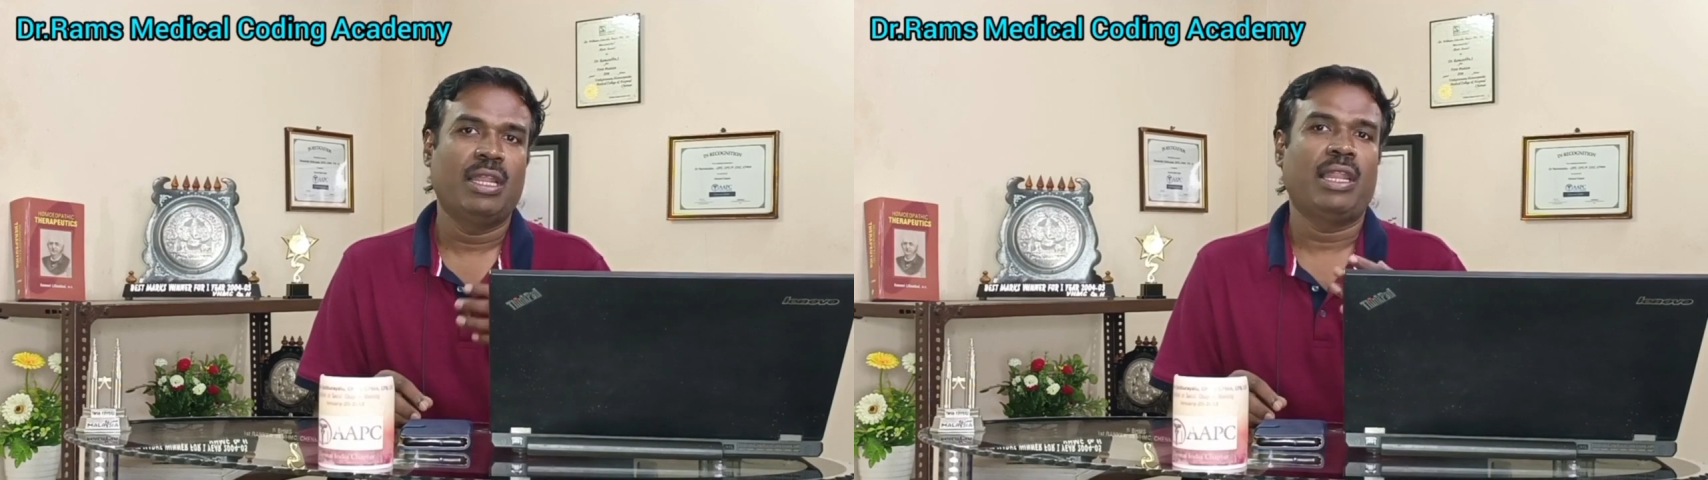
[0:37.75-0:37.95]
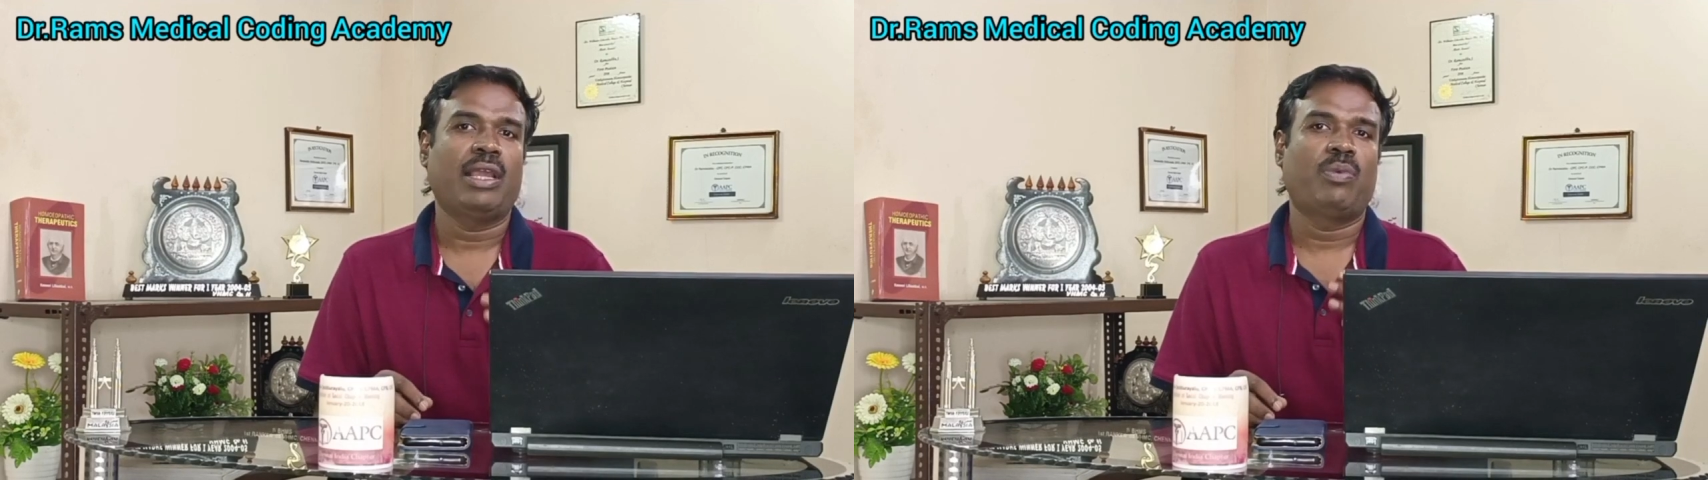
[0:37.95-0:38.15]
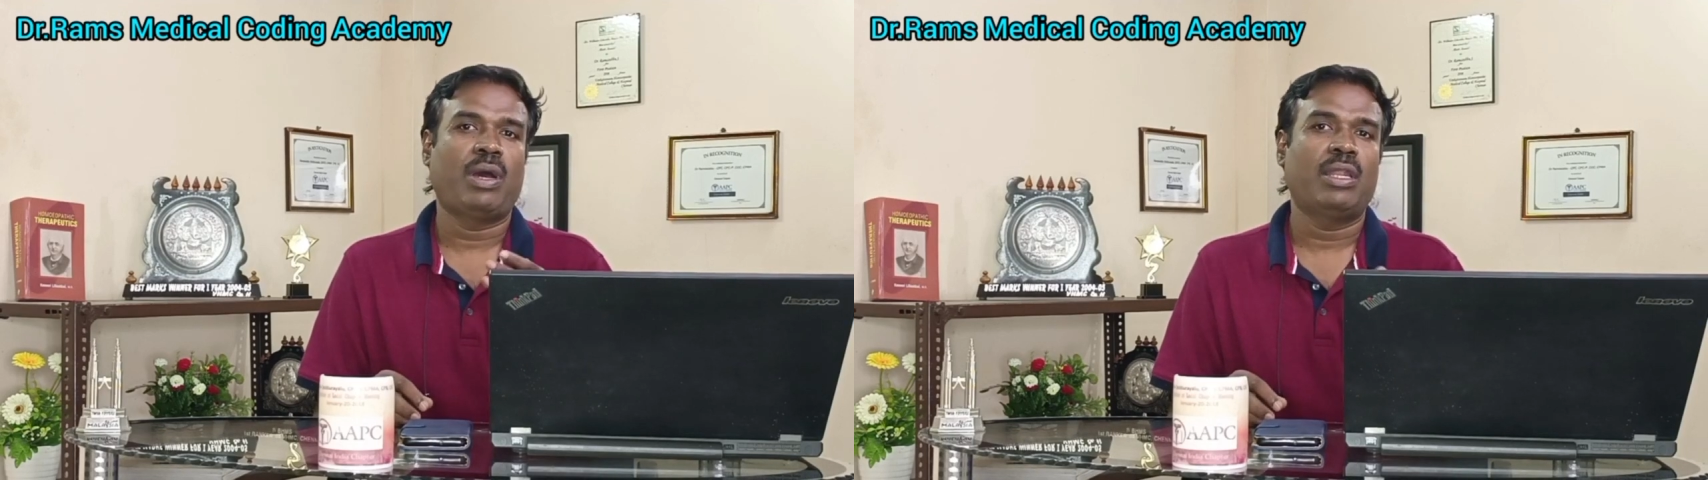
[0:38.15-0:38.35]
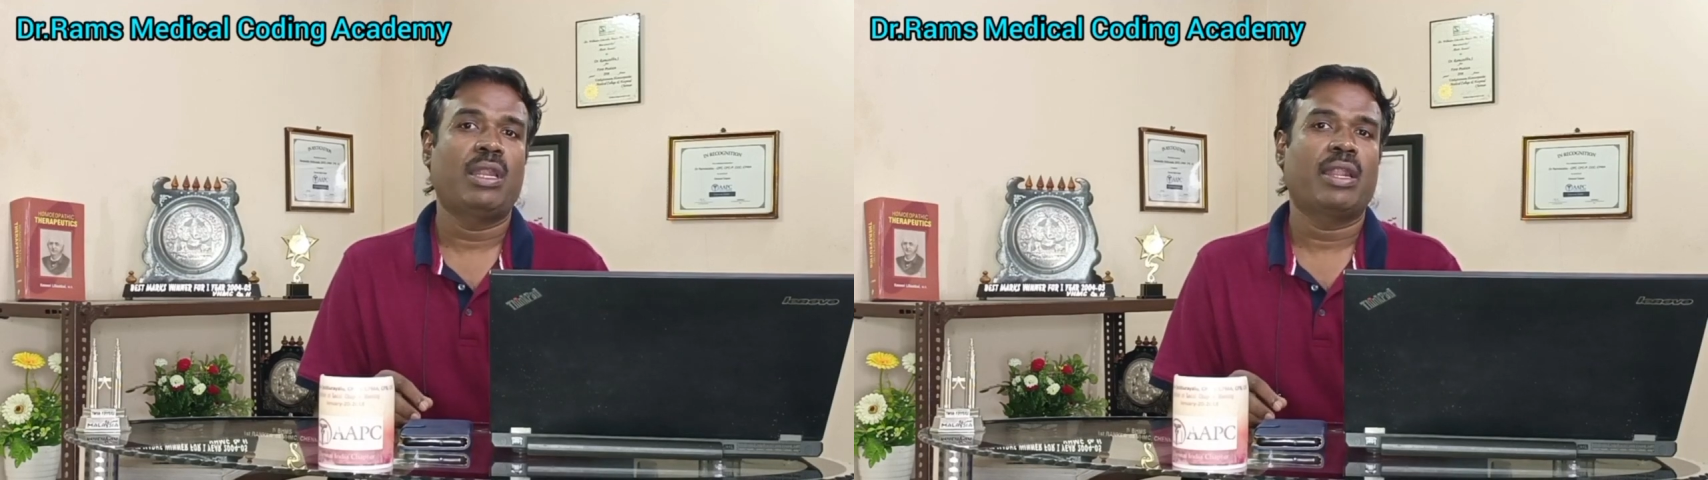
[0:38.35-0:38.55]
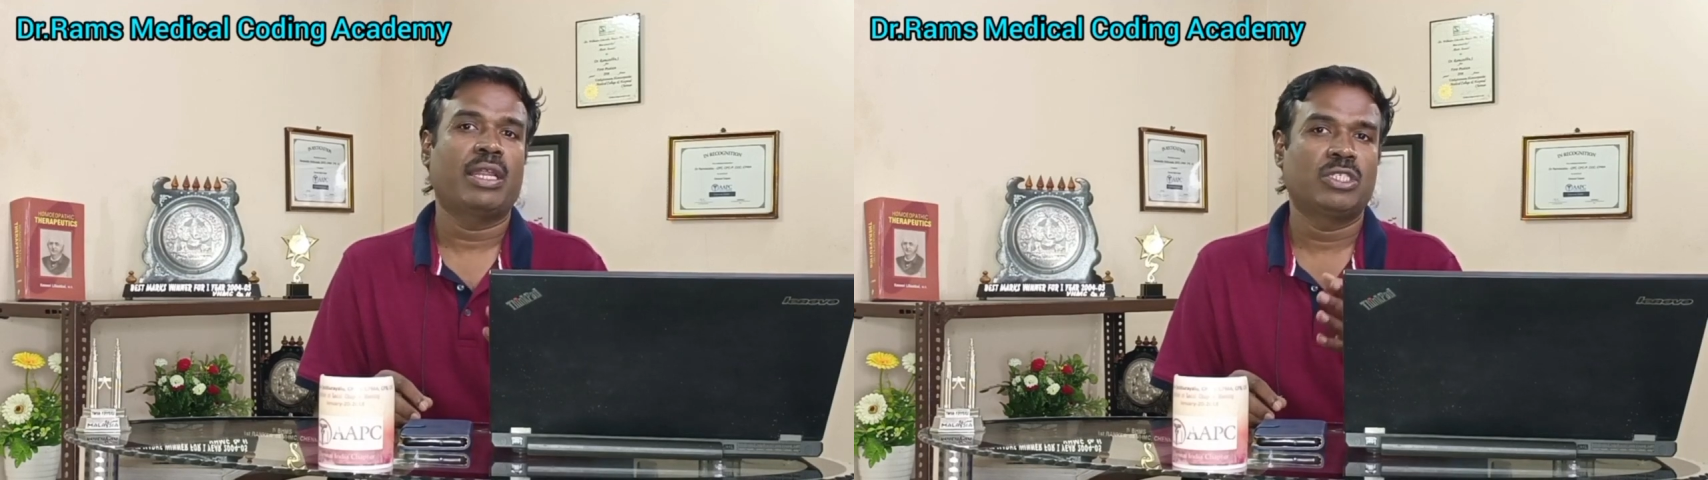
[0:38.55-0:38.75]
like
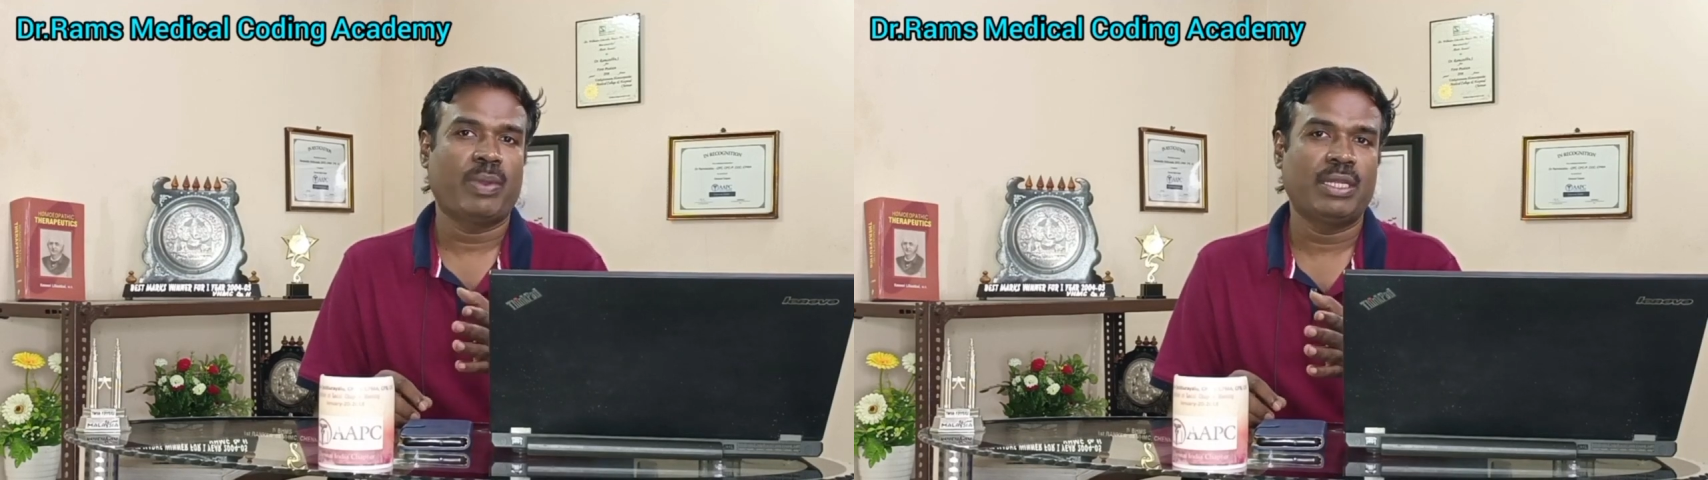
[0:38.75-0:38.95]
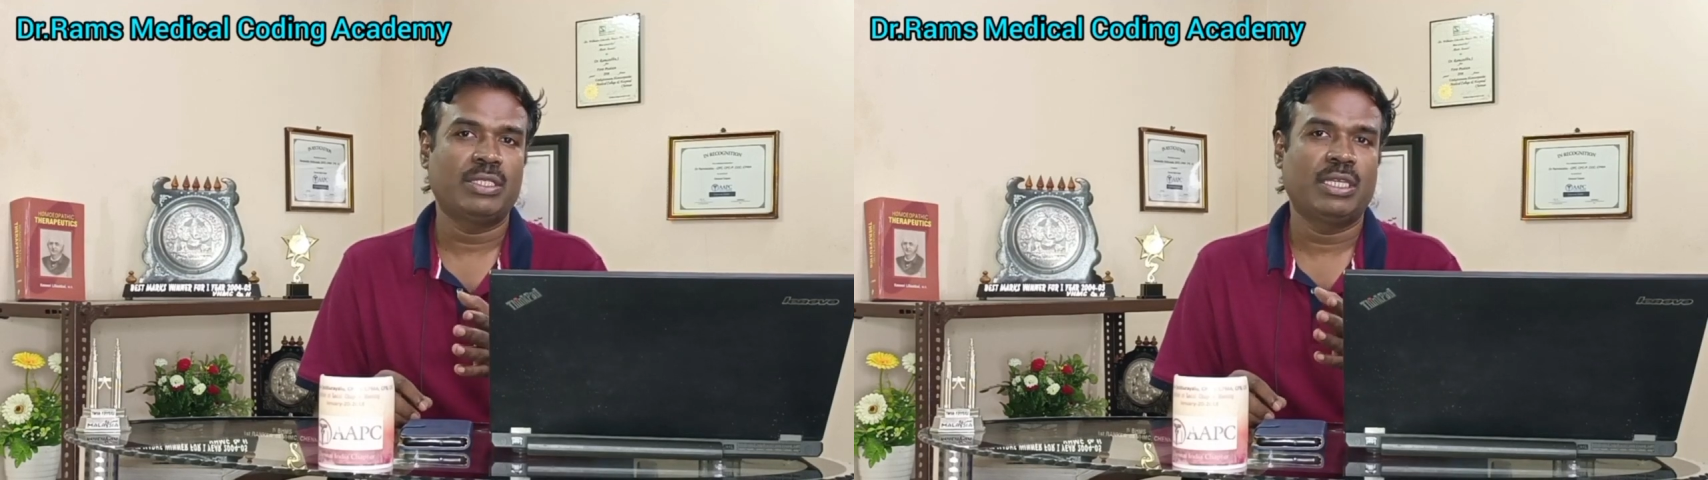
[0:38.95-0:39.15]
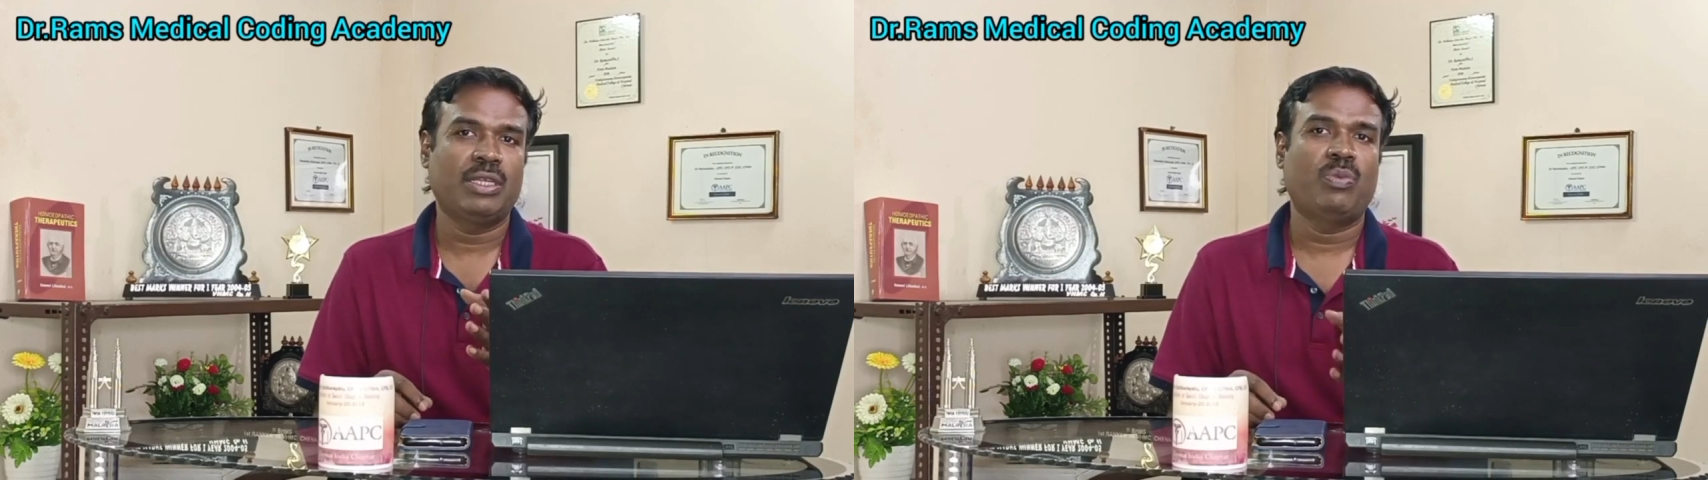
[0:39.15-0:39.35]
120,